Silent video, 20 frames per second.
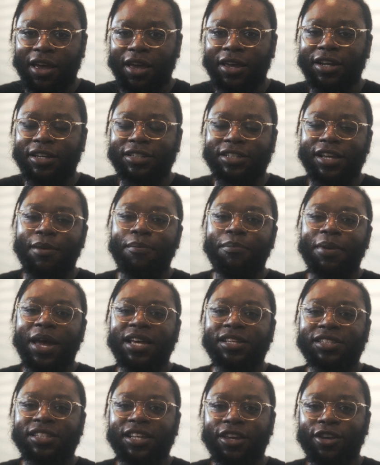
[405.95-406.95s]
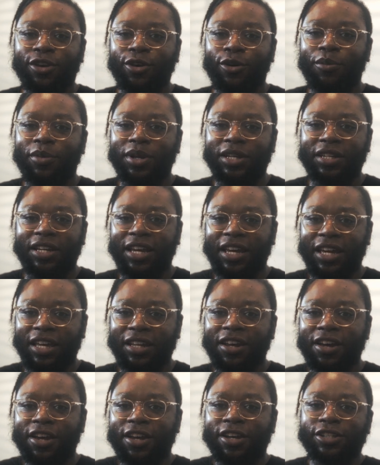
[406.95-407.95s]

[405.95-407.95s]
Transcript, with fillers: It is a basic human need.